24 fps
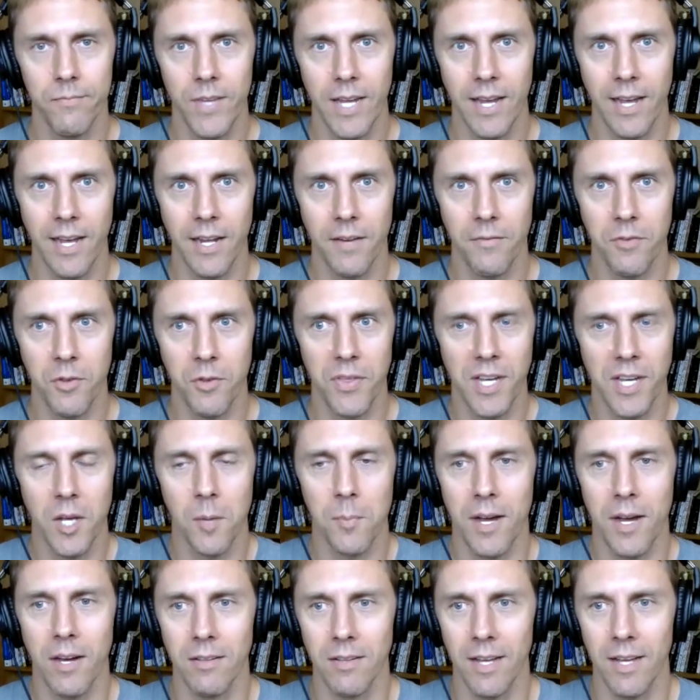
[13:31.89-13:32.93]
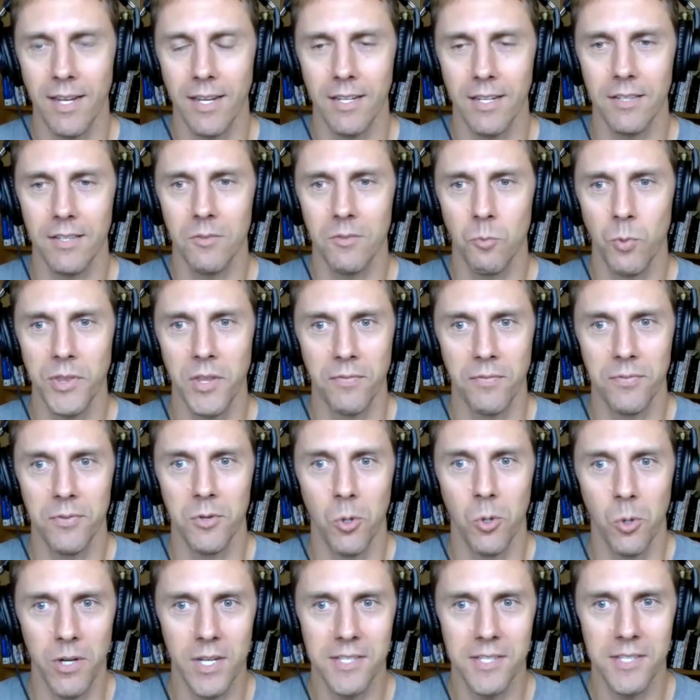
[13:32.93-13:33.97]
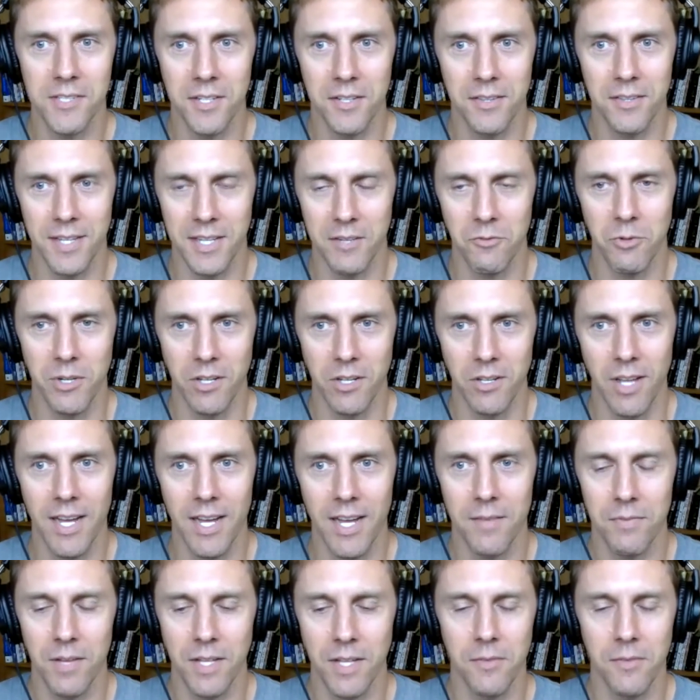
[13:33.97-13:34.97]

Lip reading: And if you think about like what the floor is in real life,